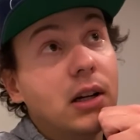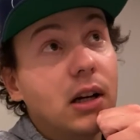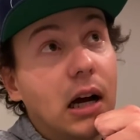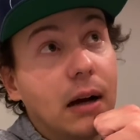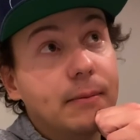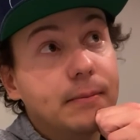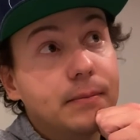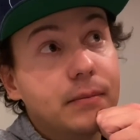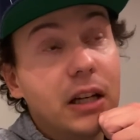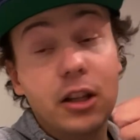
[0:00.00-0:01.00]
um,
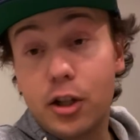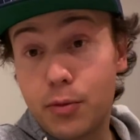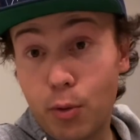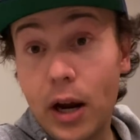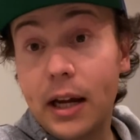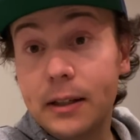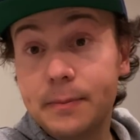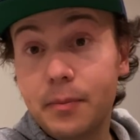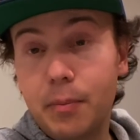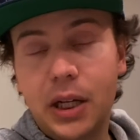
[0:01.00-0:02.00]
in the spring
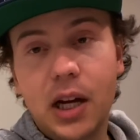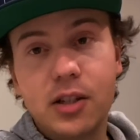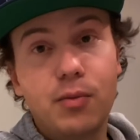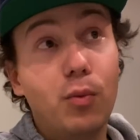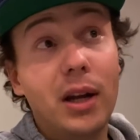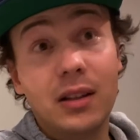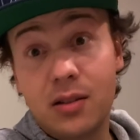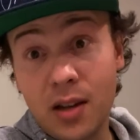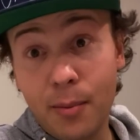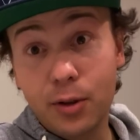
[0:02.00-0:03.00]
because in the
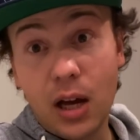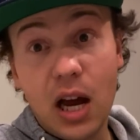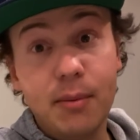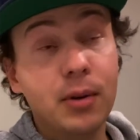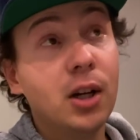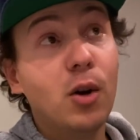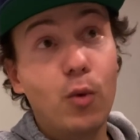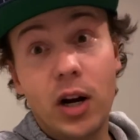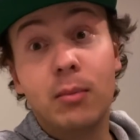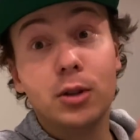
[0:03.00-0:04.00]
summertime,
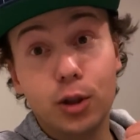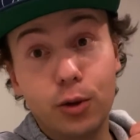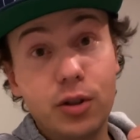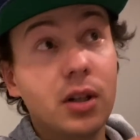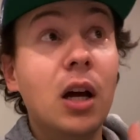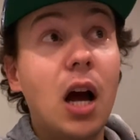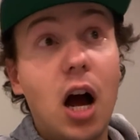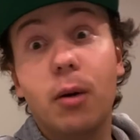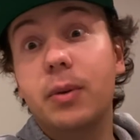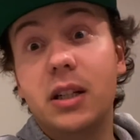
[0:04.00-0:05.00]
when I'm loose,
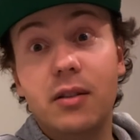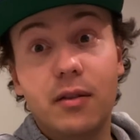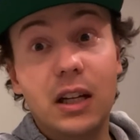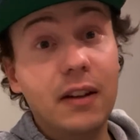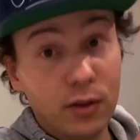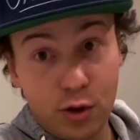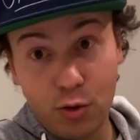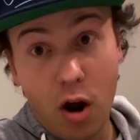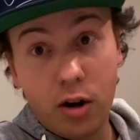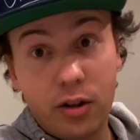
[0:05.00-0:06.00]
I'll be even
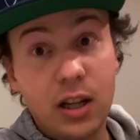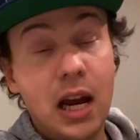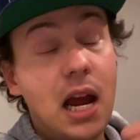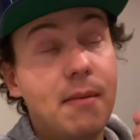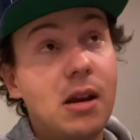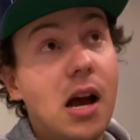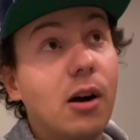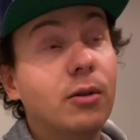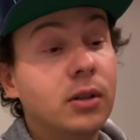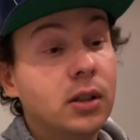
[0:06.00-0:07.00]
stronger than I am
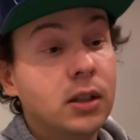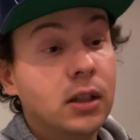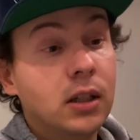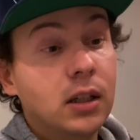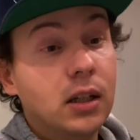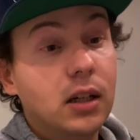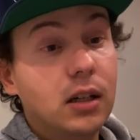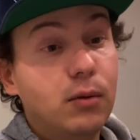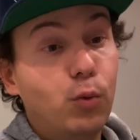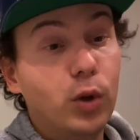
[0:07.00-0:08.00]
now.
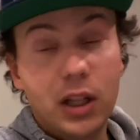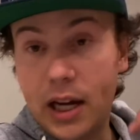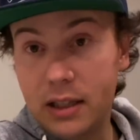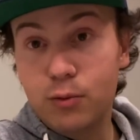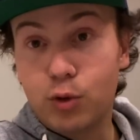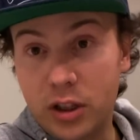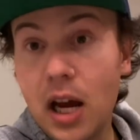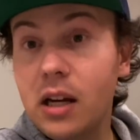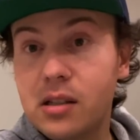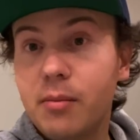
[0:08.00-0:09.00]
Will I
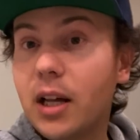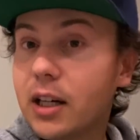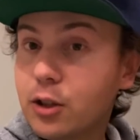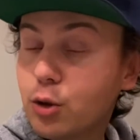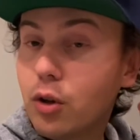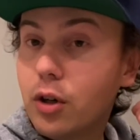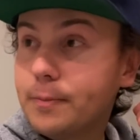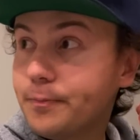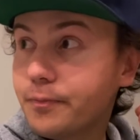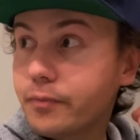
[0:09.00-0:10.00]
retain some of that control?